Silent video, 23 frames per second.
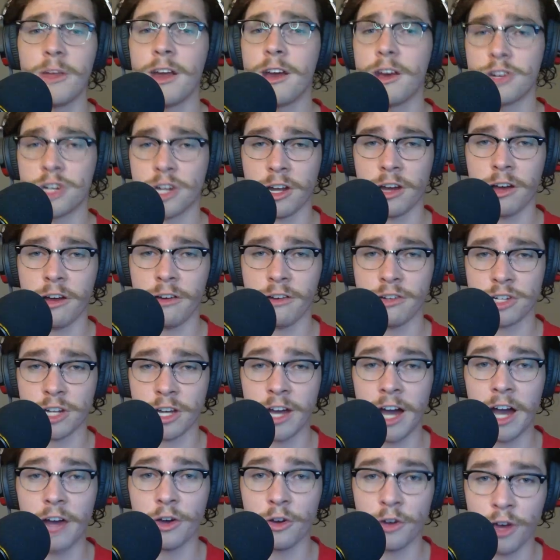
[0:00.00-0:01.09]

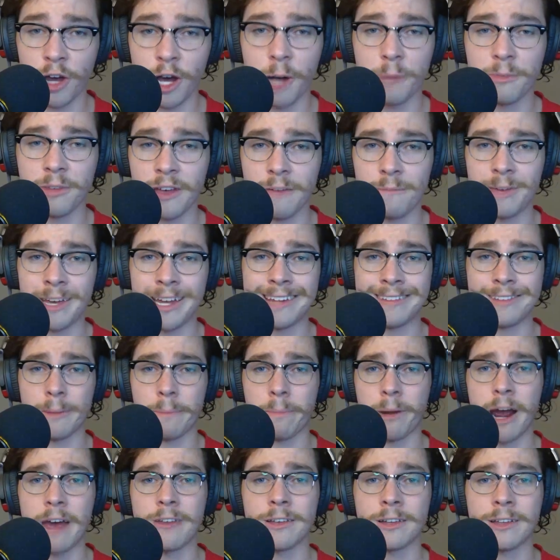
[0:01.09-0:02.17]
Chicago Cubs have been
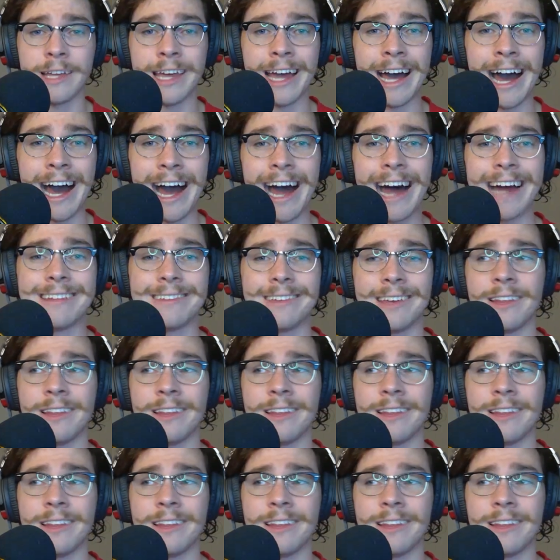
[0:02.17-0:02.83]
surprisingly hot,